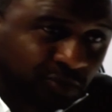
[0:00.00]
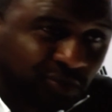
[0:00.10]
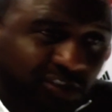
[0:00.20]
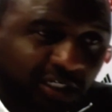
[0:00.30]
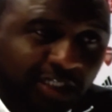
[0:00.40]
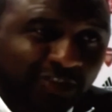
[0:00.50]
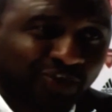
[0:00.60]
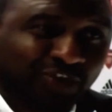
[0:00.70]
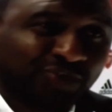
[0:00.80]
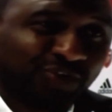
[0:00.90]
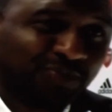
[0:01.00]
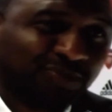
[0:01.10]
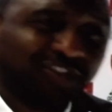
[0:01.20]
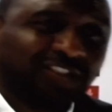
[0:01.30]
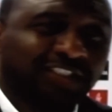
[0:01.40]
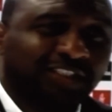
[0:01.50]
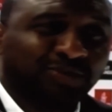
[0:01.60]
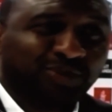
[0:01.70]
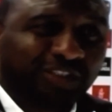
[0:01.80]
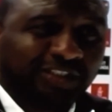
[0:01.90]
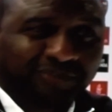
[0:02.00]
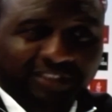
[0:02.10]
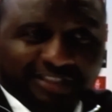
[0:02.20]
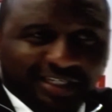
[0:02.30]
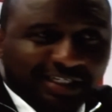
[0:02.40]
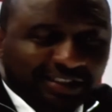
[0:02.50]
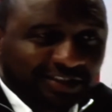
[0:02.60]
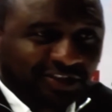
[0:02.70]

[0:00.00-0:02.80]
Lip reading: want to say I transformed the team or anything like that.